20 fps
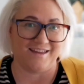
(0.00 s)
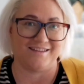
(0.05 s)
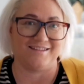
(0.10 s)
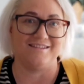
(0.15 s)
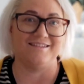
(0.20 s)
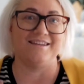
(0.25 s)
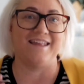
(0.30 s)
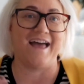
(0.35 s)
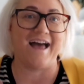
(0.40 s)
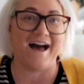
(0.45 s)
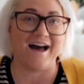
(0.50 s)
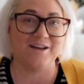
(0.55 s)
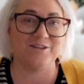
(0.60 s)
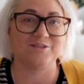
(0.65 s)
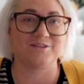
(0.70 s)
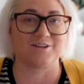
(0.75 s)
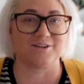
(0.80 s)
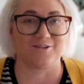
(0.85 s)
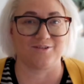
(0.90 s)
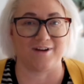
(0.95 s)
Now you
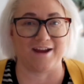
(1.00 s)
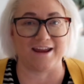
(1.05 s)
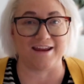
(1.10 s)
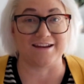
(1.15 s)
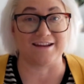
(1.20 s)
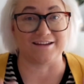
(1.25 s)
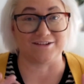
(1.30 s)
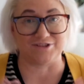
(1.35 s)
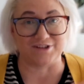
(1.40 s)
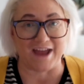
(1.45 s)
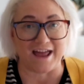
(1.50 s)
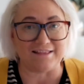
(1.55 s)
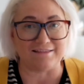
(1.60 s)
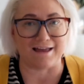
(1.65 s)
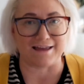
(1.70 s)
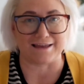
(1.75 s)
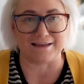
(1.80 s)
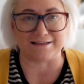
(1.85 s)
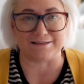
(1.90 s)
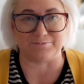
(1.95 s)
can create a
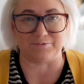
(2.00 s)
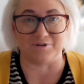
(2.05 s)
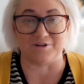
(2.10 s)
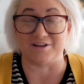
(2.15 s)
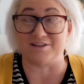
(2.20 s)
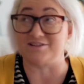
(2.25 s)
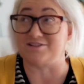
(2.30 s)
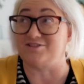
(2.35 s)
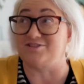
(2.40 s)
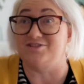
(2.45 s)
chat-like experience